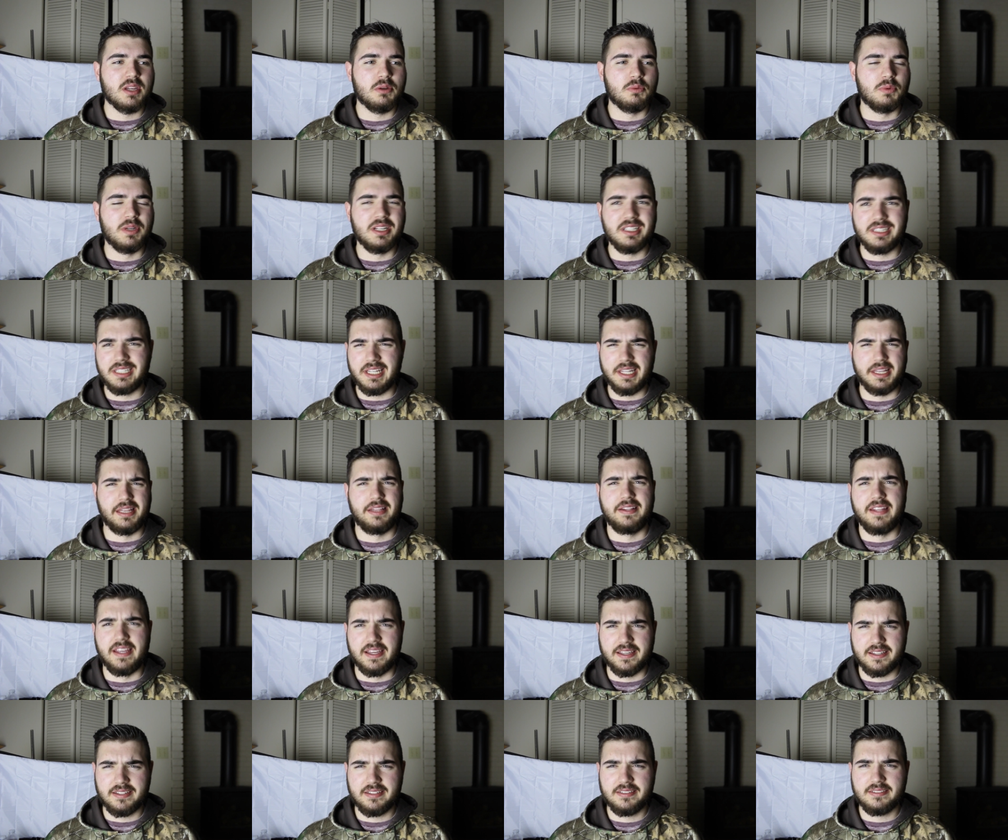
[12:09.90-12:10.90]

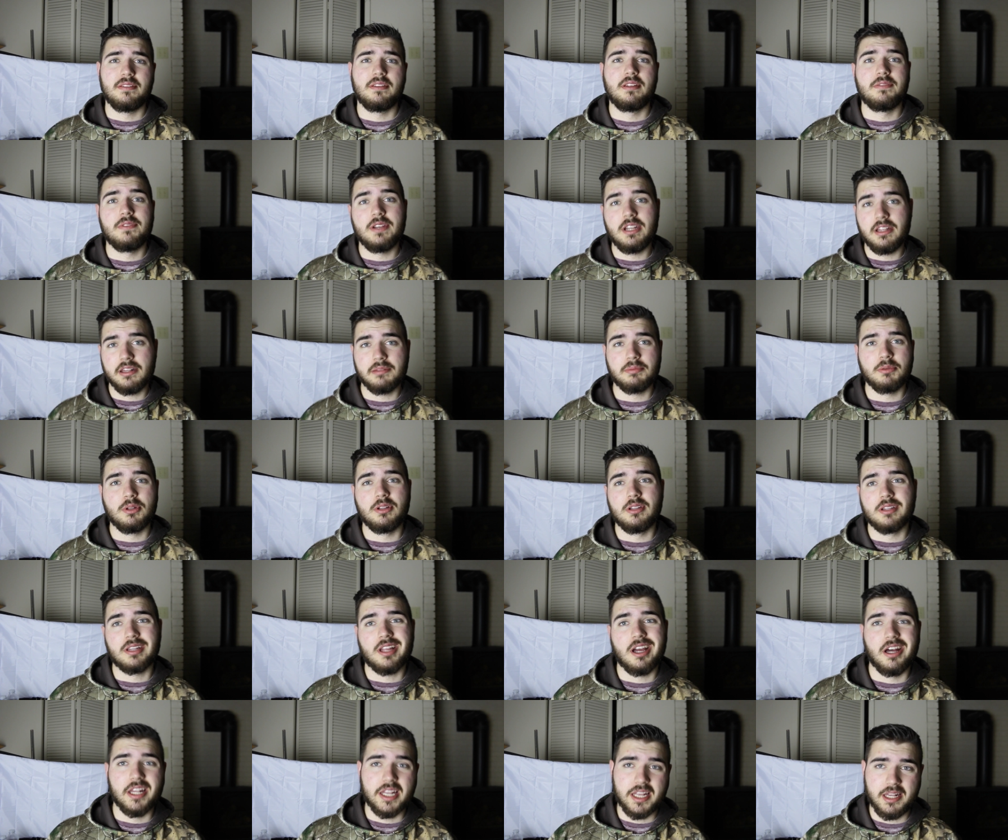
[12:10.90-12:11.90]
realistic. The videos will
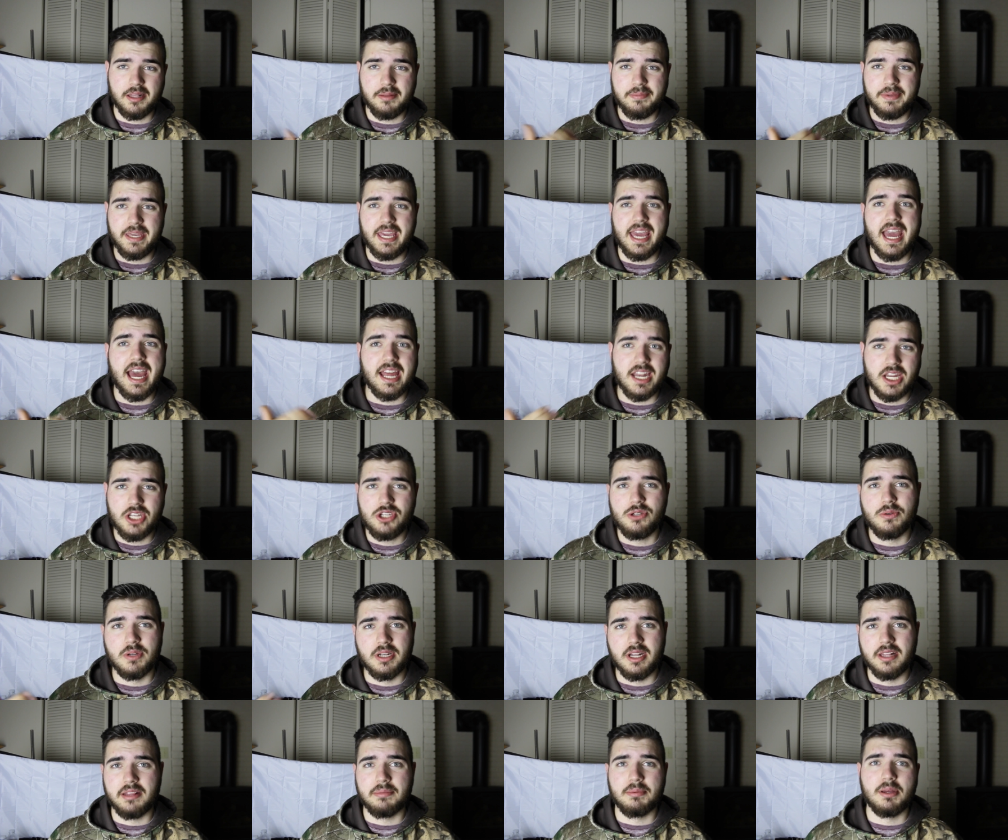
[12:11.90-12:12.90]
constantly be added
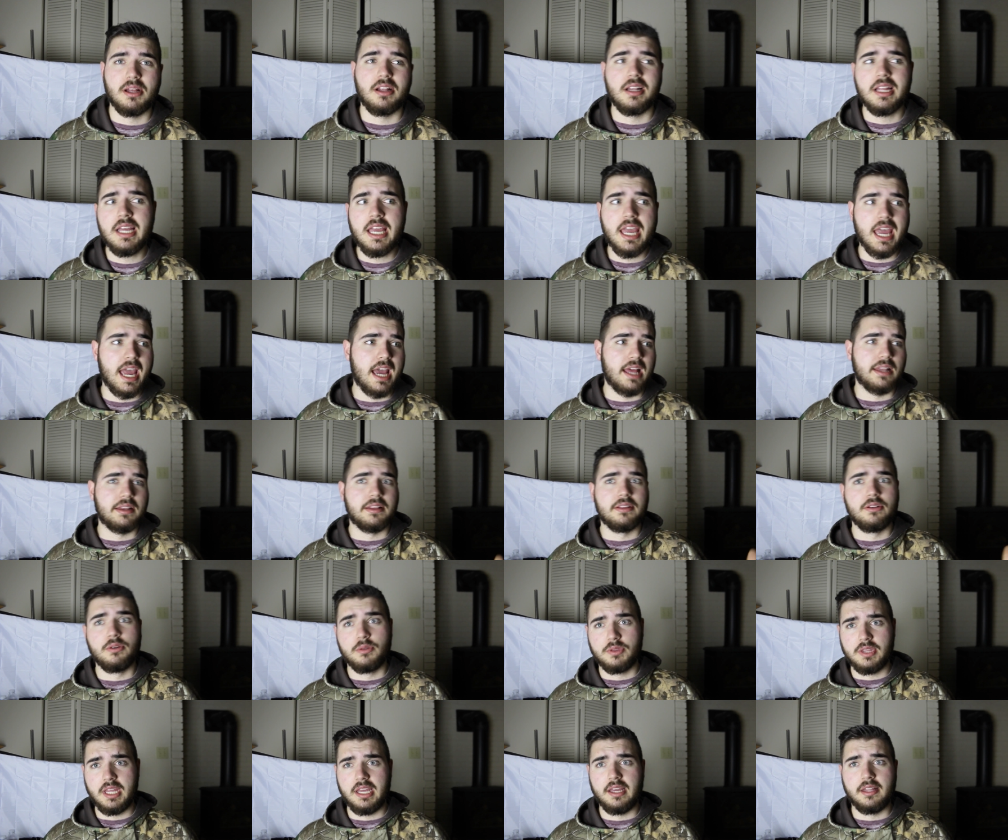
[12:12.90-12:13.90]
to it, as well as
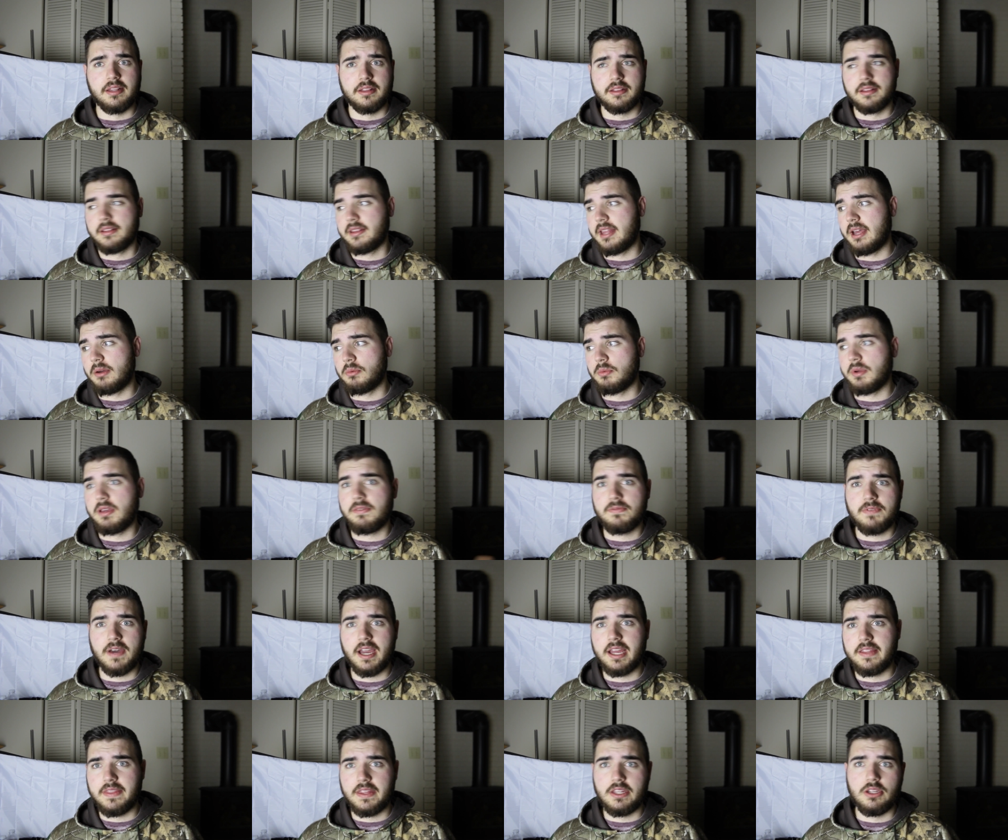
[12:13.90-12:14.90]
new things that we
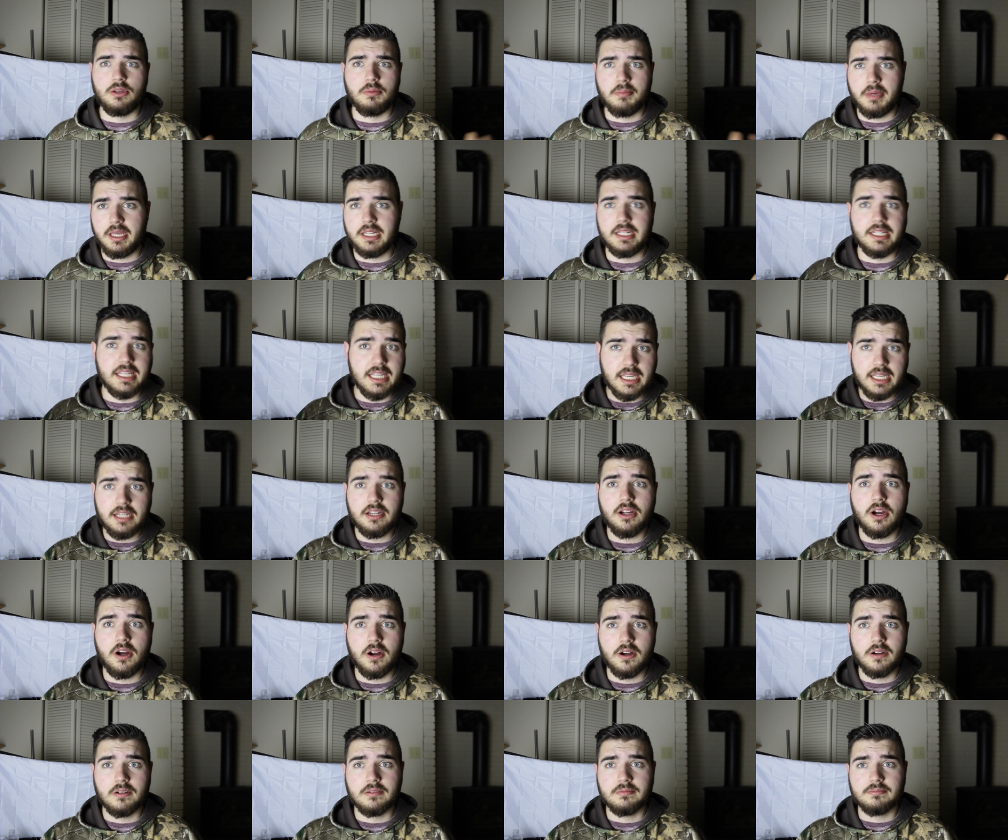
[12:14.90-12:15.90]
find that you may need
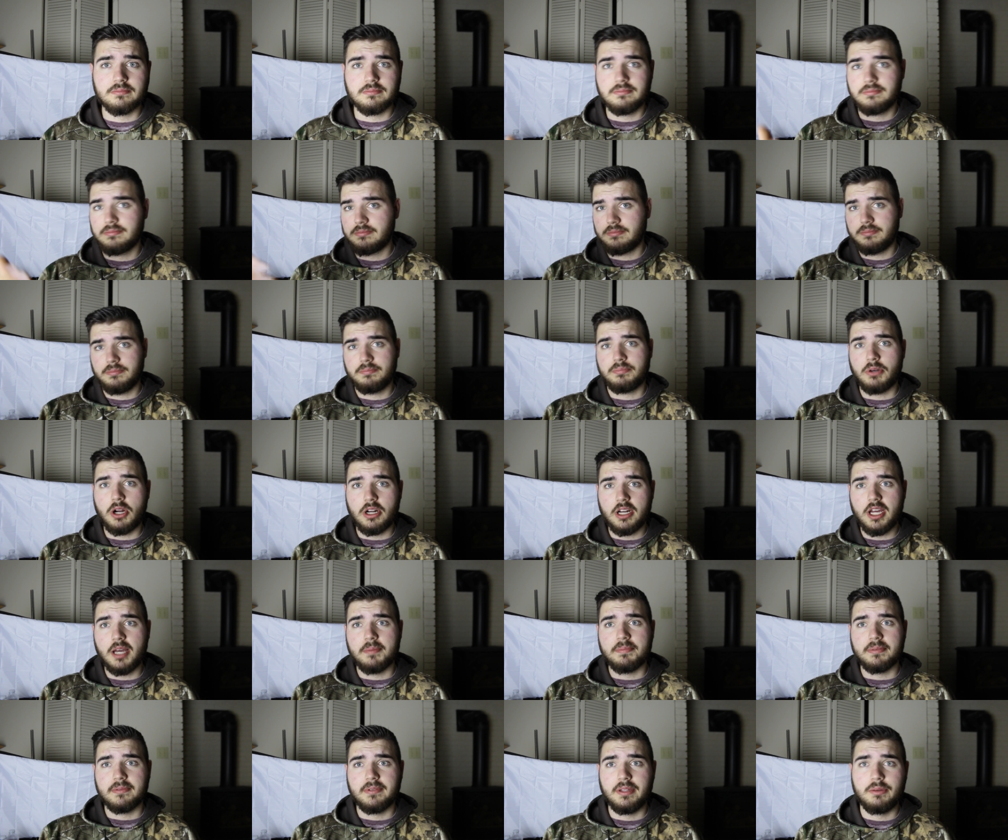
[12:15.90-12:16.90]
are brought
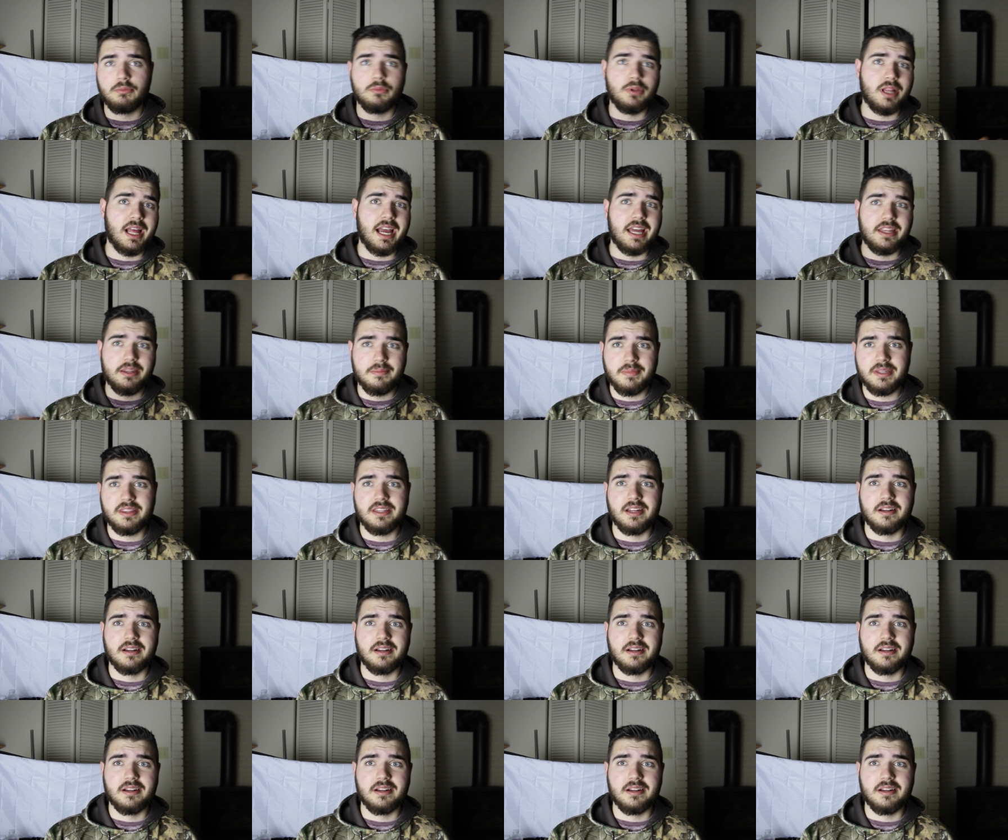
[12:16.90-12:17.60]
up, and we'll add them in